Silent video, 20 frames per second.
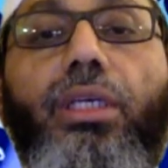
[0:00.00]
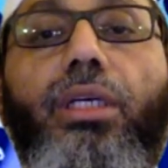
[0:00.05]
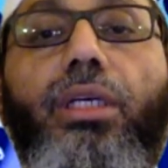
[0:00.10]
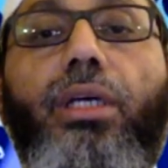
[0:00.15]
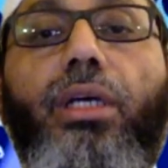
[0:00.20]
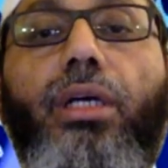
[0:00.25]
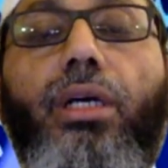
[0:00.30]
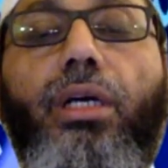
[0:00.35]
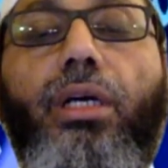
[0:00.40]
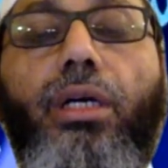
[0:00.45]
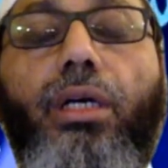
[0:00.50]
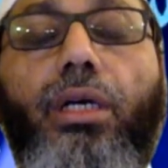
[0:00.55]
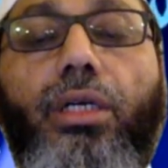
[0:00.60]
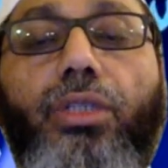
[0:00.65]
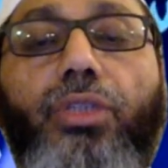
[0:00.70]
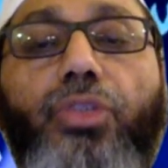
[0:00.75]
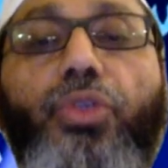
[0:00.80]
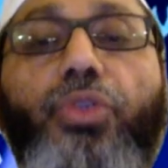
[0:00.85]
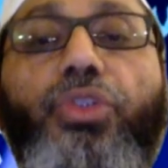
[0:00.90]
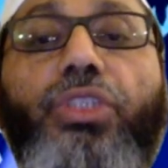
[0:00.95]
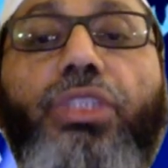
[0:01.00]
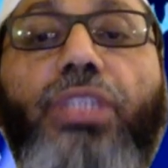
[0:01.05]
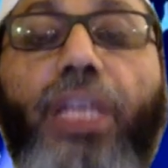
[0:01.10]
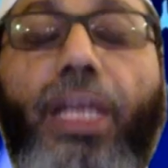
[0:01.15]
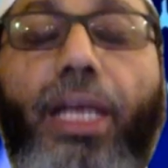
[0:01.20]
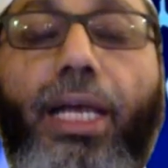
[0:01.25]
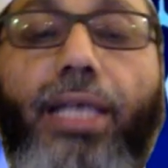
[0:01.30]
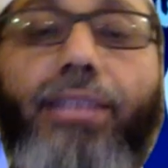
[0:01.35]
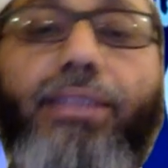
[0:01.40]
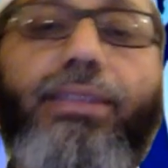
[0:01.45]

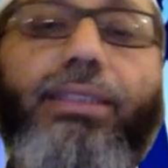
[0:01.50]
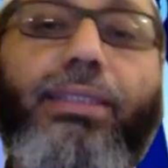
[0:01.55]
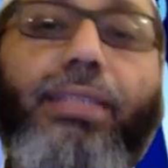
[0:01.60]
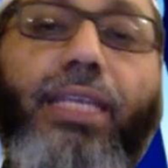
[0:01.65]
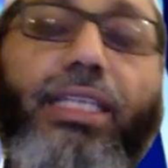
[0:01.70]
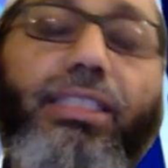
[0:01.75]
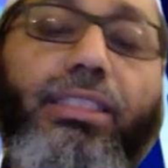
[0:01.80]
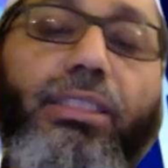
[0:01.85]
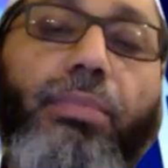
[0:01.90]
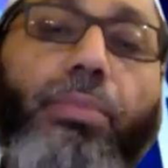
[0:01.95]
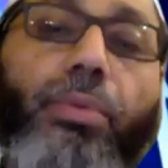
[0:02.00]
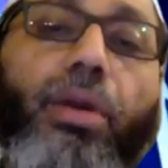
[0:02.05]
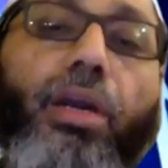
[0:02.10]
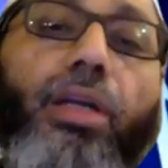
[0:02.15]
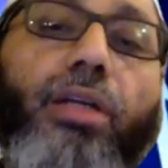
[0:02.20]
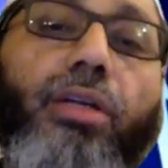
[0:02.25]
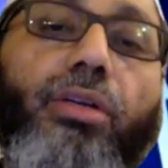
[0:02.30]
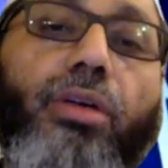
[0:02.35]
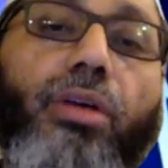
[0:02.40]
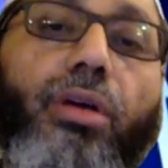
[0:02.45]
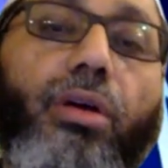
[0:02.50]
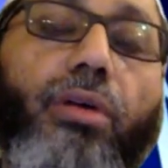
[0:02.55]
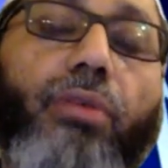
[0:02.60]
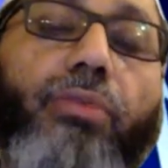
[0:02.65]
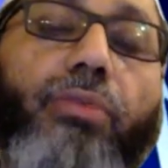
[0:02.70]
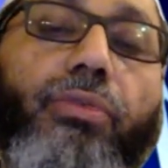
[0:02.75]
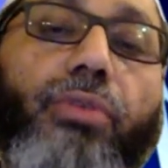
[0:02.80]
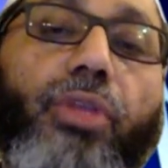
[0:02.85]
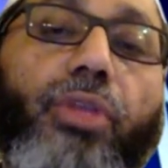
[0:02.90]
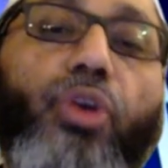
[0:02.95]
us as the part of
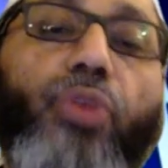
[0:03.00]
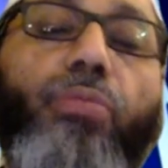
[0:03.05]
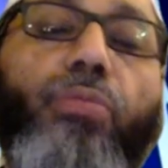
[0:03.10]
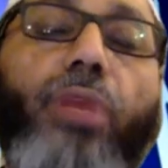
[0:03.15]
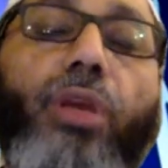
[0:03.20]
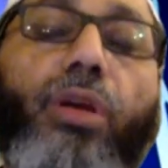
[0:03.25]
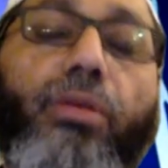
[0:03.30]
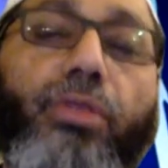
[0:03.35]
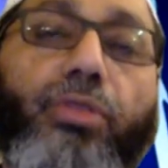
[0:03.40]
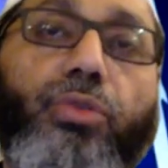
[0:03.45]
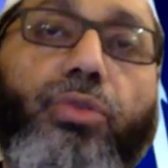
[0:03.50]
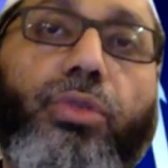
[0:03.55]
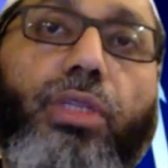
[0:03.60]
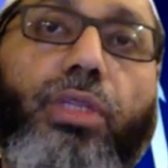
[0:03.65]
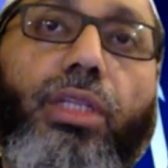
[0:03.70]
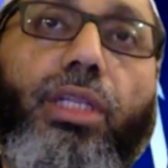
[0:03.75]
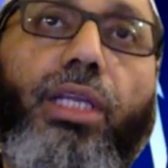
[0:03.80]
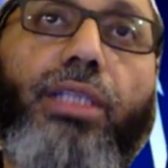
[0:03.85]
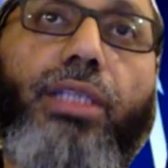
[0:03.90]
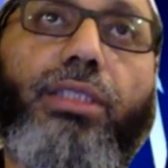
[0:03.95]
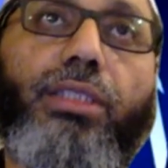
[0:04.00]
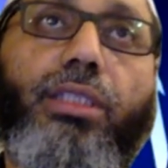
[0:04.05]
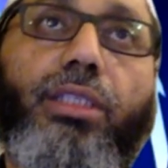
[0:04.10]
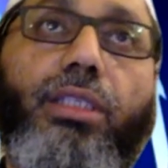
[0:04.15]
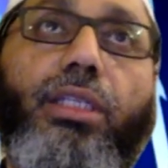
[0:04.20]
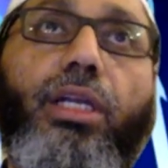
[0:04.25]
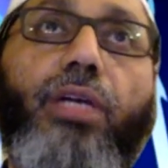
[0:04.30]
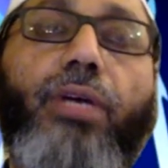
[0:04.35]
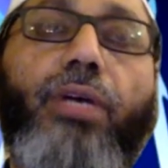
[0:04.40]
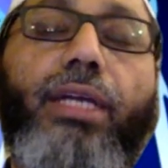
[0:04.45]
the ummah of Rasulullah
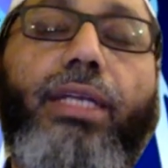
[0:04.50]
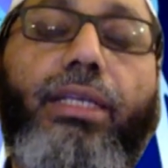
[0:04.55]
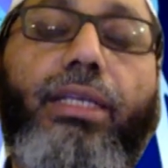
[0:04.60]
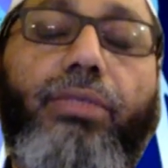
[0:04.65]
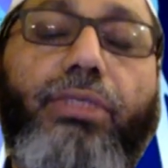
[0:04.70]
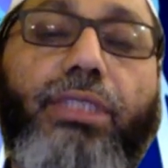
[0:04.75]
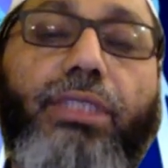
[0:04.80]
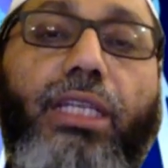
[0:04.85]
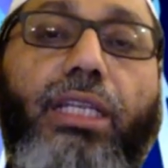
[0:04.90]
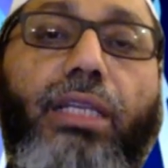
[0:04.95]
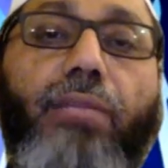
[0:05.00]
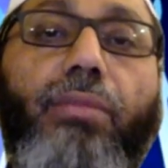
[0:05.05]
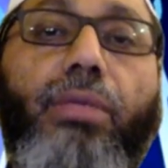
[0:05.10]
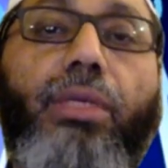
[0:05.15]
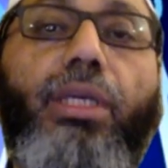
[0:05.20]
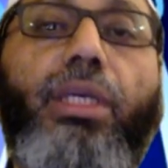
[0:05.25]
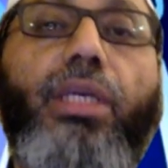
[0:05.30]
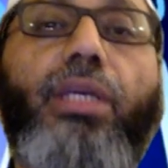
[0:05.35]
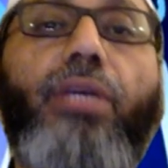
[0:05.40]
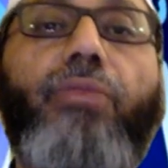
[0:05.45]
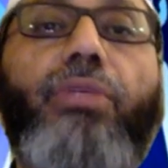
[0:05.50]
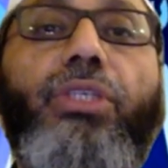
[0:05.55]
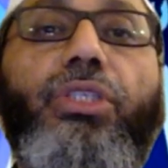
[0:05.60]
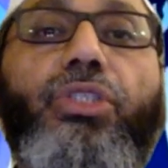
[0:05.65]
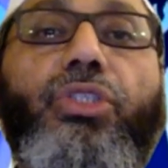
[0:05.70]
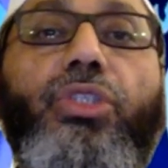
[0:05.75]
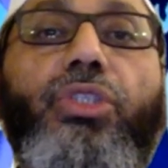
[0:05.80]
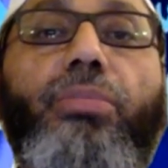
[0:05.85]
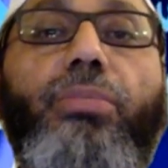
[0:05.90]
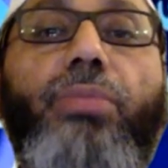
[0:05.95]
sallallahu alaihi wasallam. We
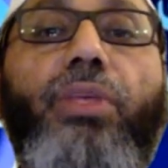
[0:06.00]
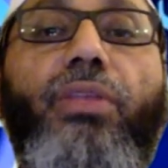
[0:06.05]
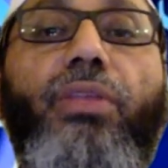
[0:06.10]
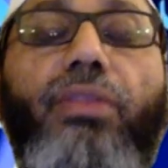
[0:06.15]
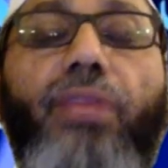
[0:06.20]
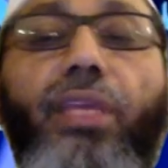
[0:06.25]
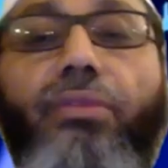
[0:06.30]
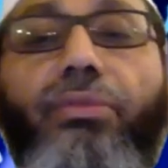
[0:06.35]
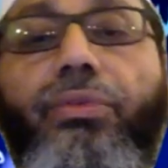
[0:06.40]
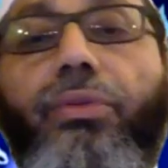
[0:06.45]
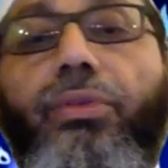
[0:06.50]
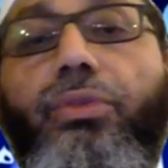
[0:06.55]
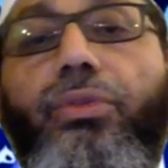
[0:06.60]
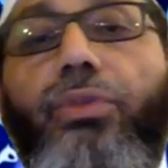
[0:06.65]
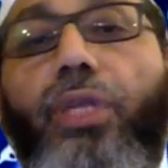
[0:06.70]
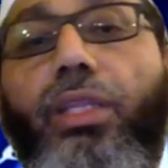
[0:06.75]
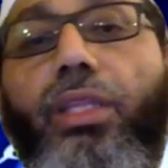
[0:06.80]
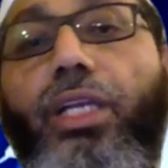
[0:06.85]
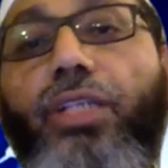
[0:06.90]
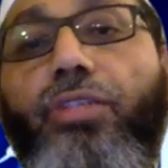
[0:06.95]
should be thankful to Allah